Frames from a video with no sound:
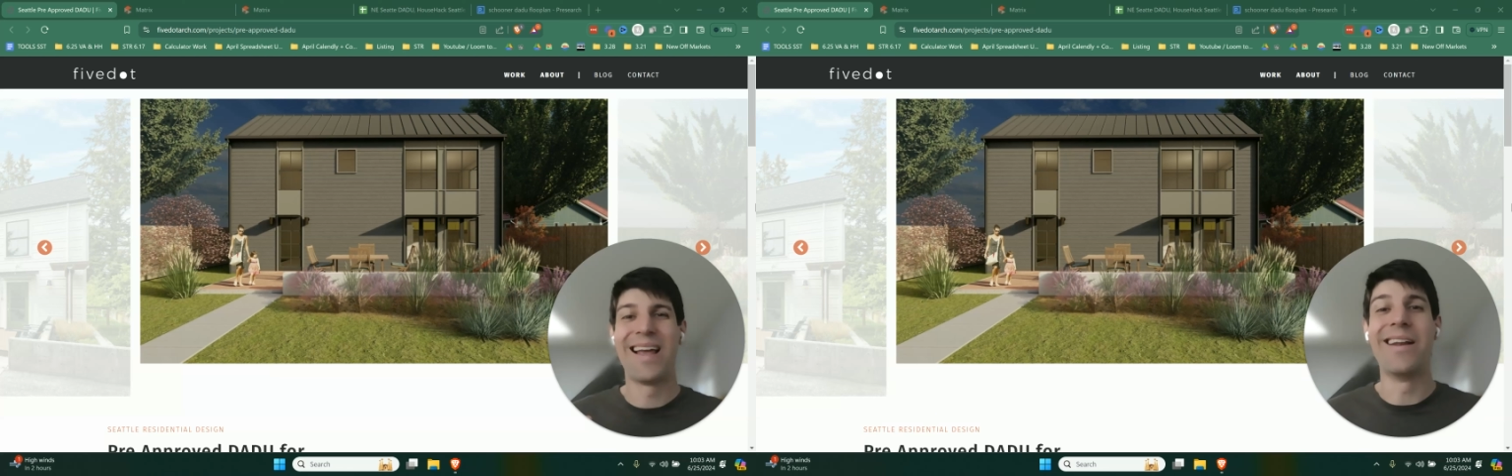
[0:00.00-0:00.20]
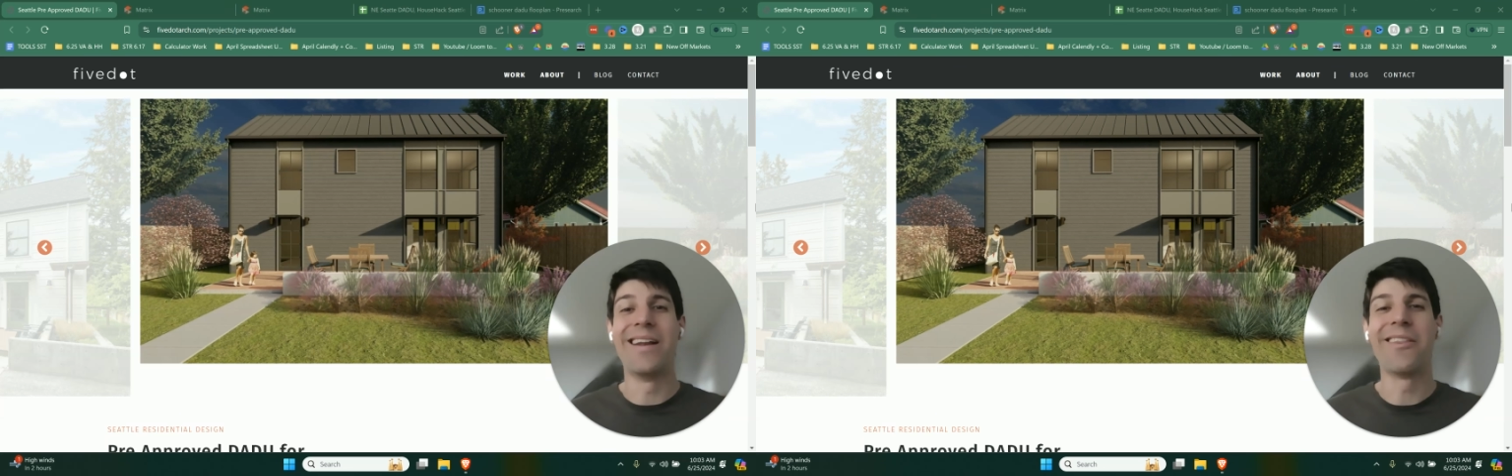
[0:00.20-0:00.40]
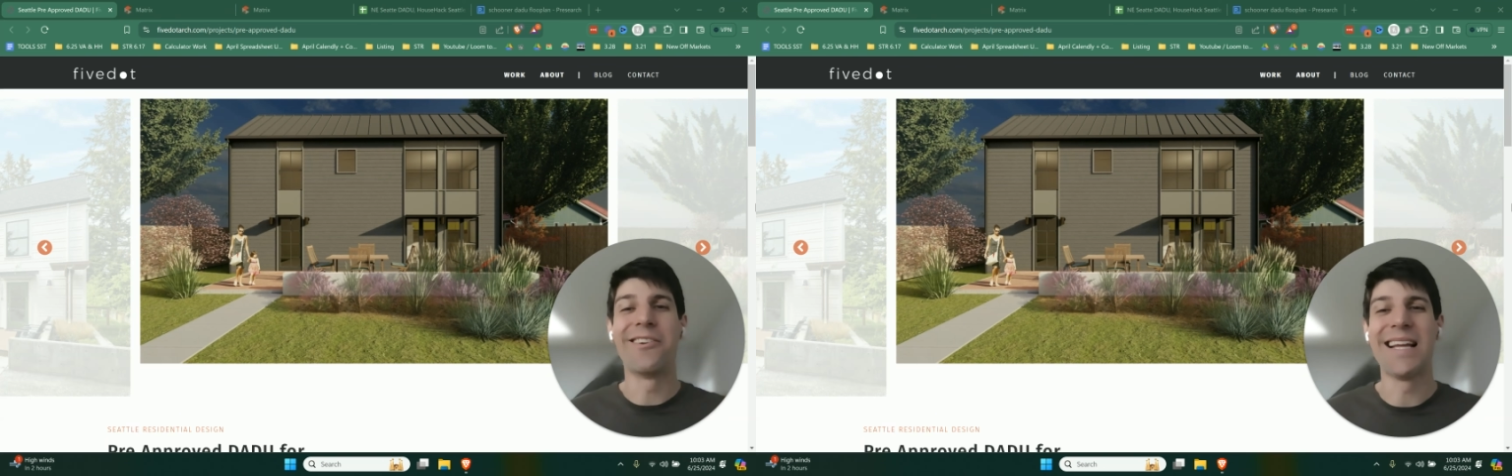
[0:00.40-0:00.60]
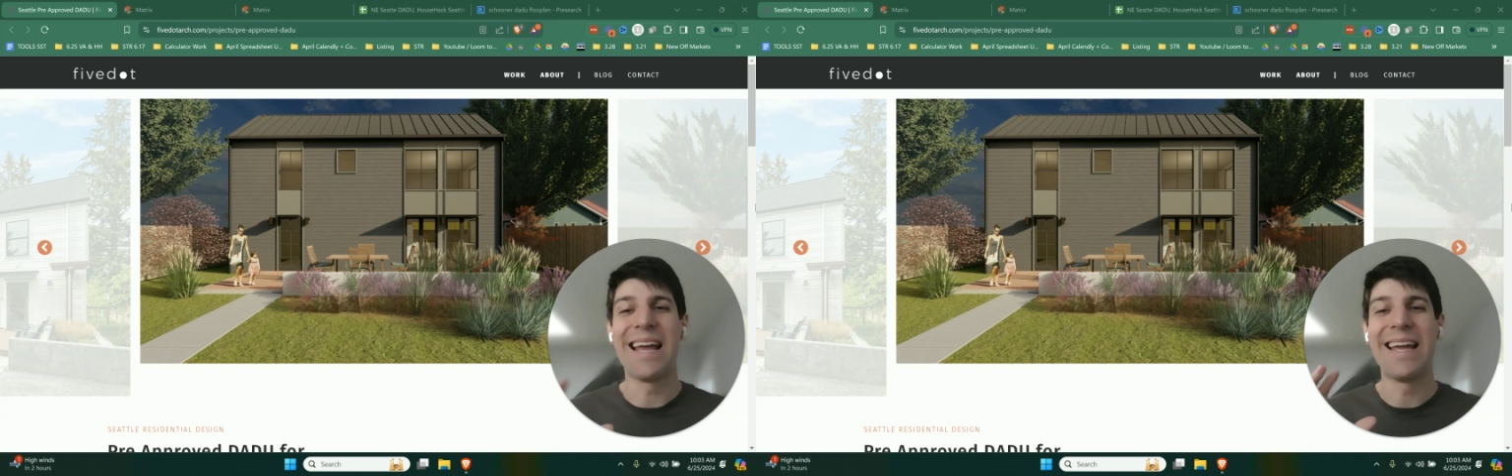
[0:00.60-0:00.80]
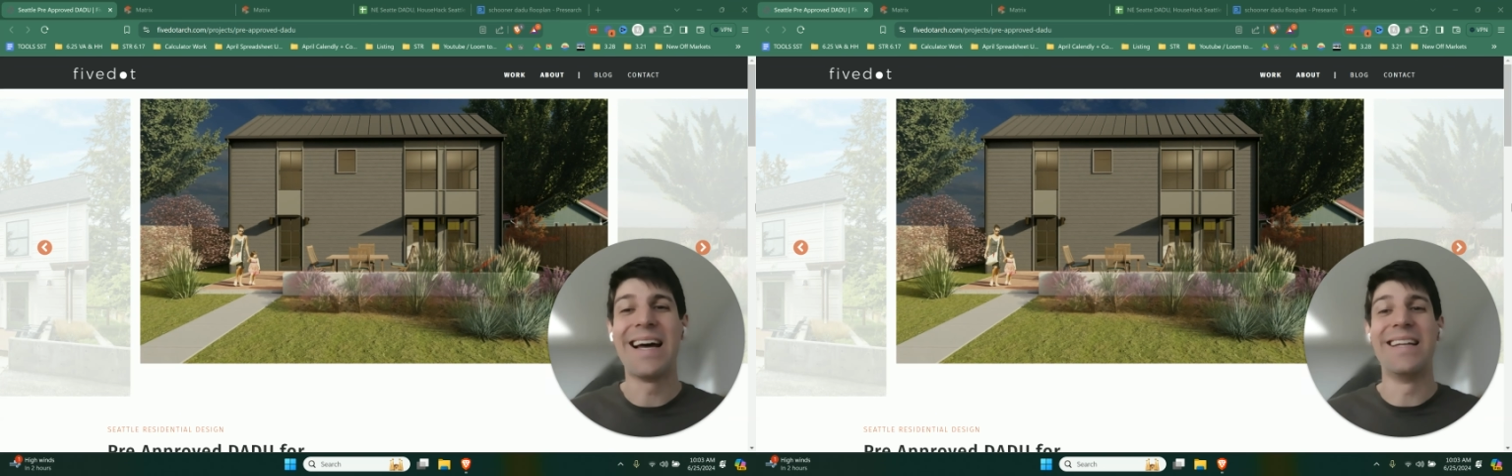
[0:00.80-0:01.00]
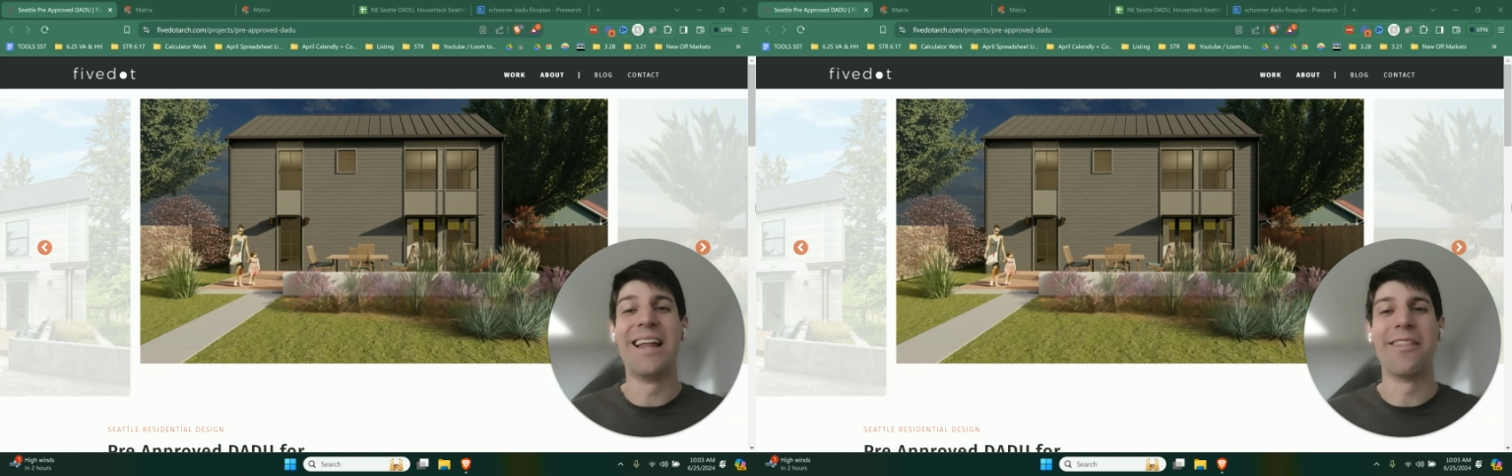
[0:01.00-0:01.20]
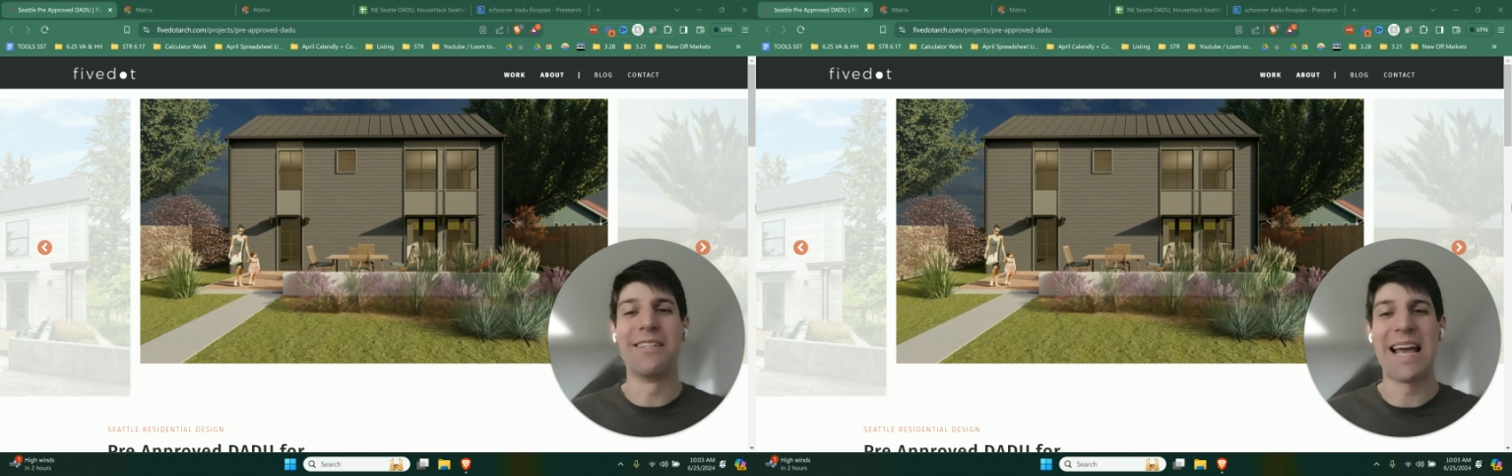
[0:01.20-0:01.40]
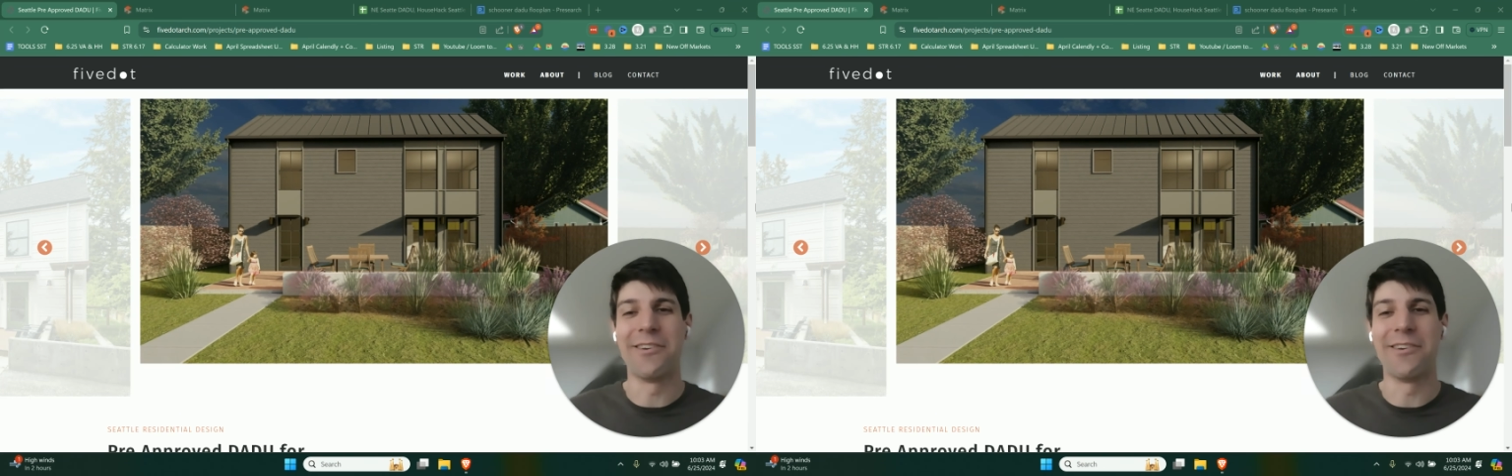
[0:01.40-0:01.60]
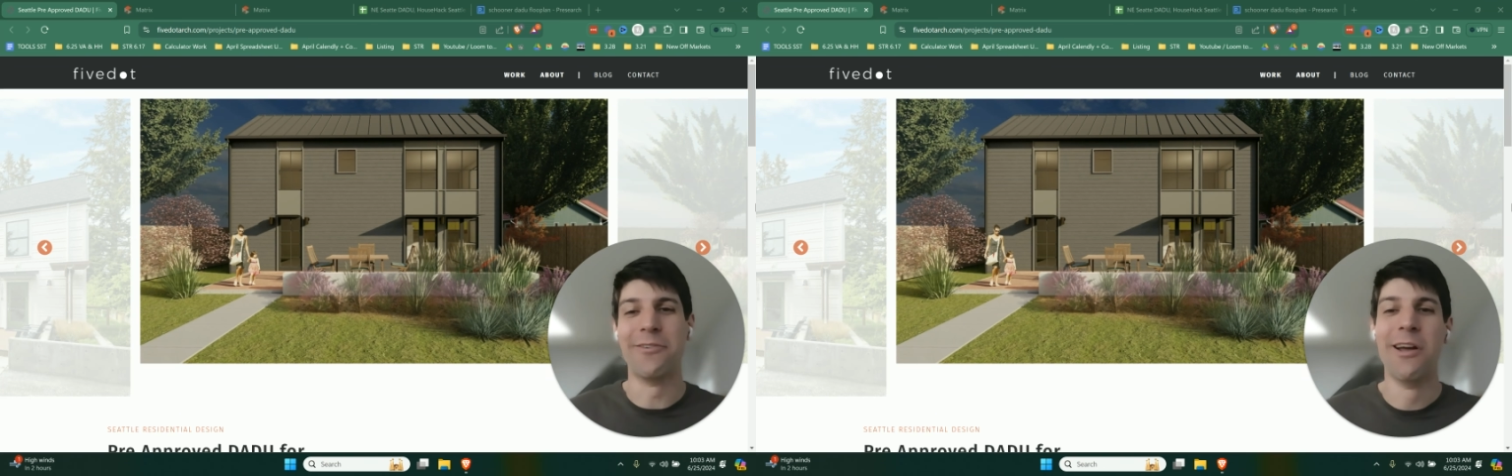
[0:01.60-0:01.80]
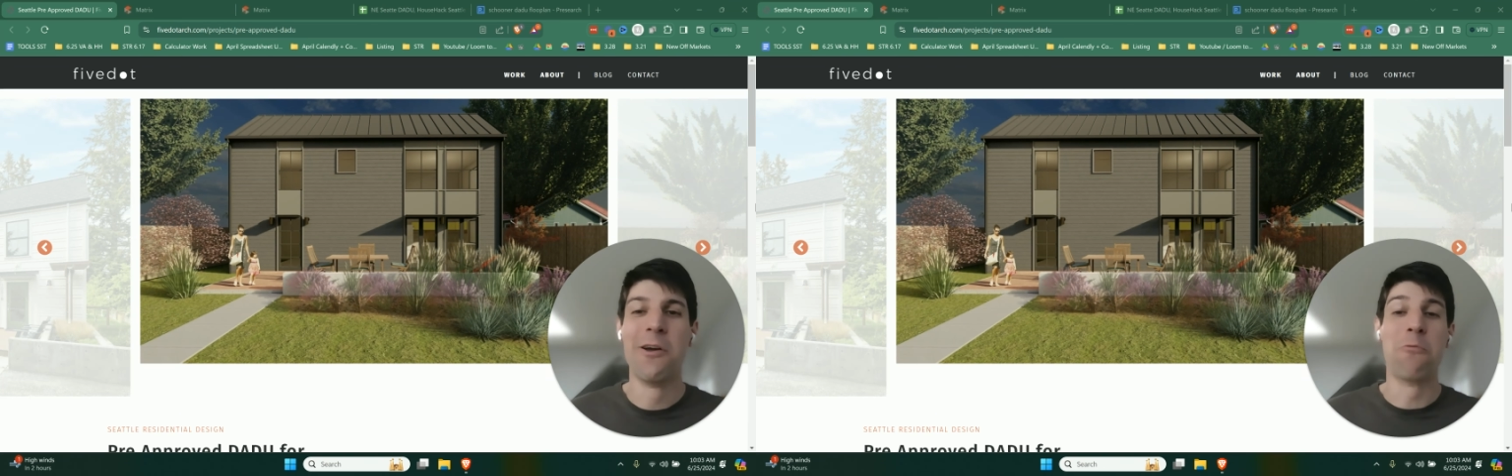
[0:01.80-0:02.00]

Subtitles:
Another day, another DADU.